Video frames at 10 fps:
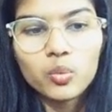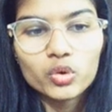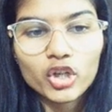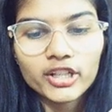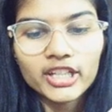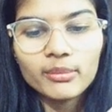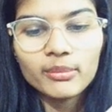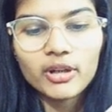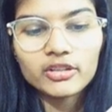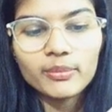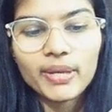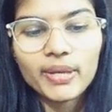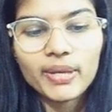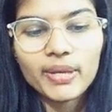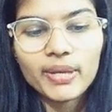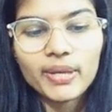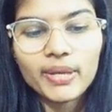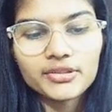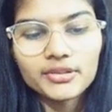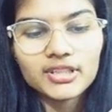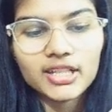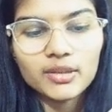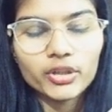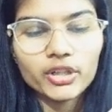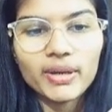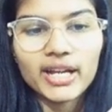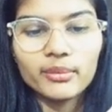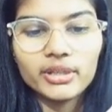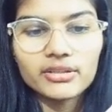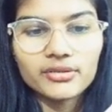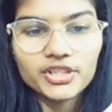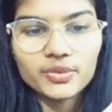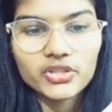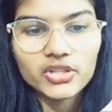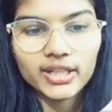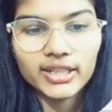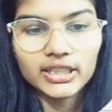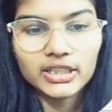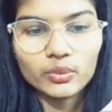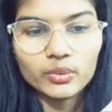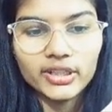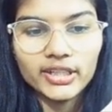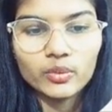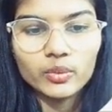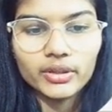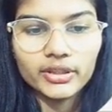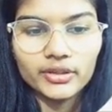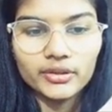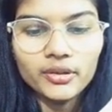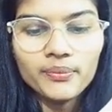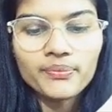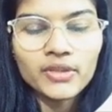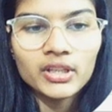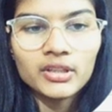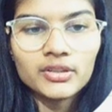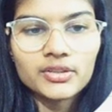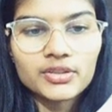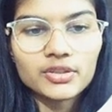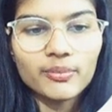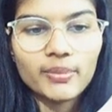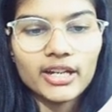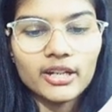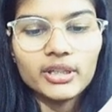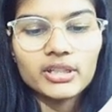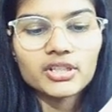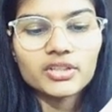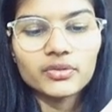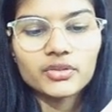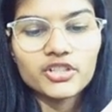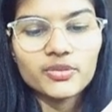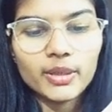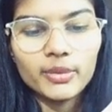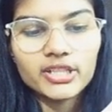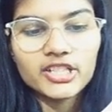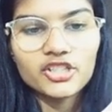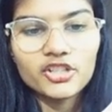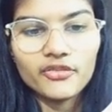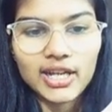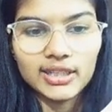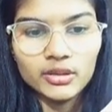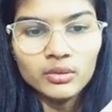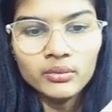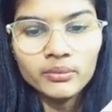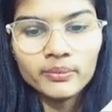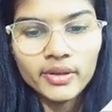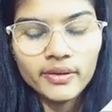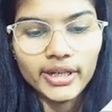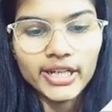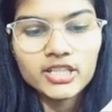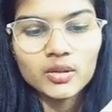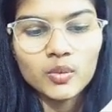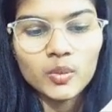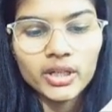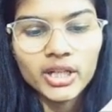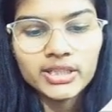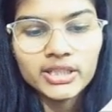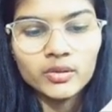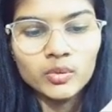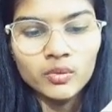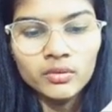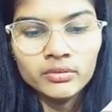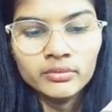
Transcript: Talking about the parameters, that what are the parameters which are included over here? So parameters, first parameter is your value, right? So what does it do?